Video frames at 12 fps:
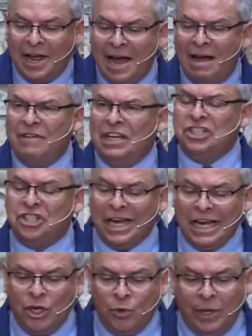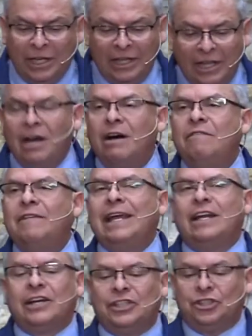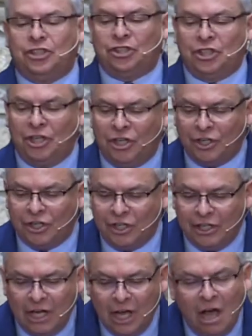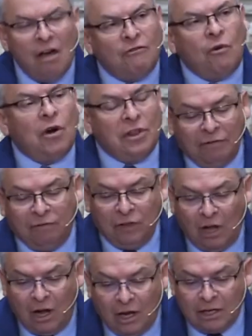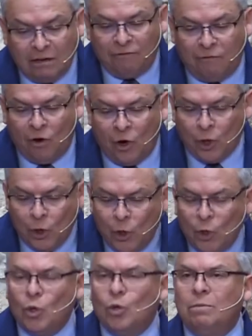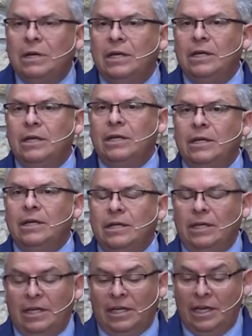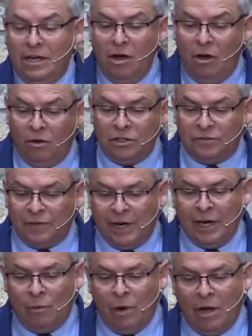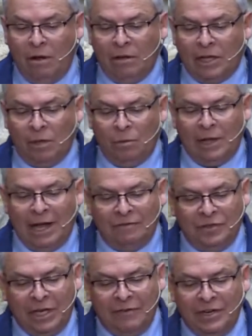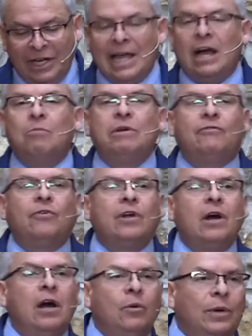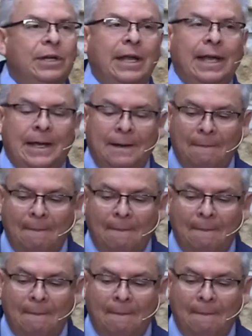have a genuine love and concern for the flock for whom he knows very well he will have to give an account before God one day.